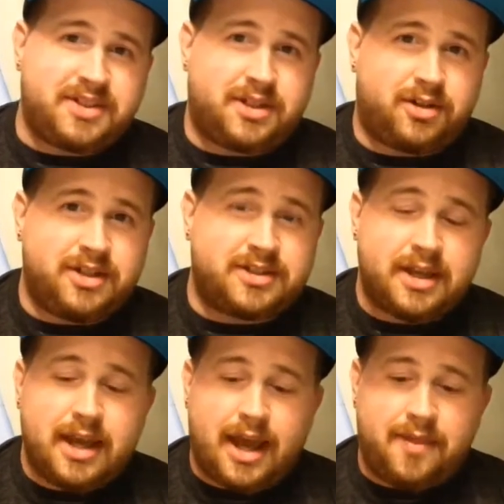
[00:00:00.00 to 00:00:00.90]
series.
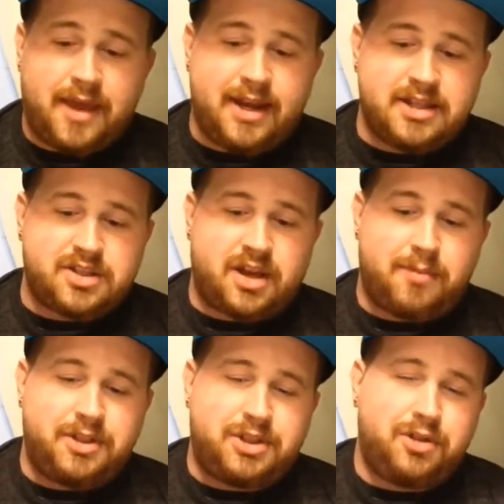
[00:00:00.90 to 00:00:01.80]
And that is
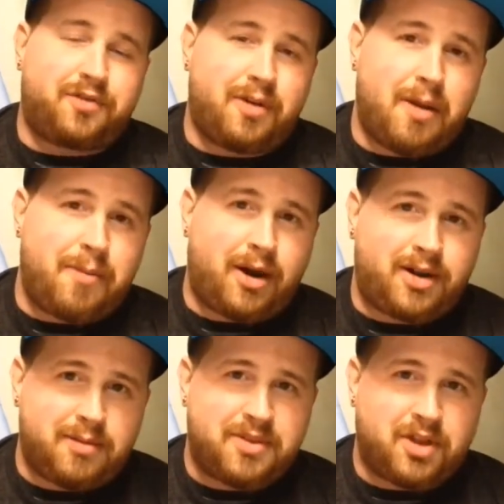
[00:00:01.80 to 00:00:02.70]
coming to you from
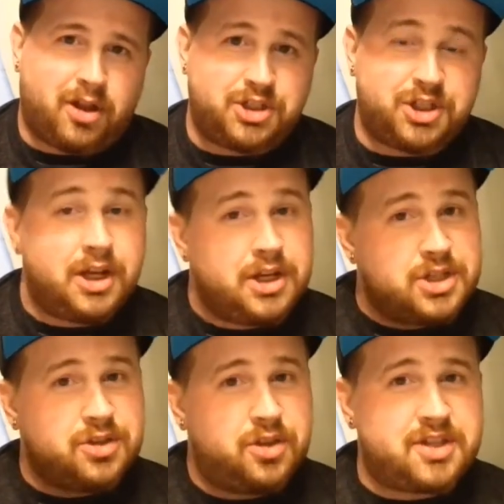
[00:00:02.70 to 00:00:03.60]
American Mythology.
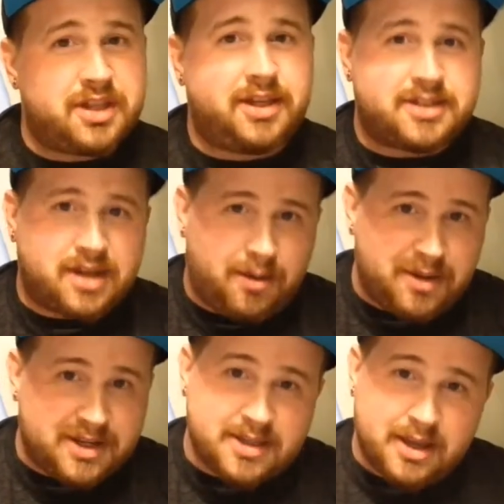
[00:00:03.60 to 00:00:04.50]
So those are the kids'
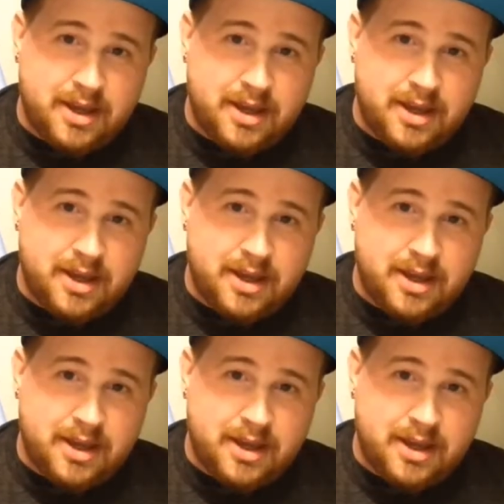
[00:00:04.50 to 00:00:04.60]
comics.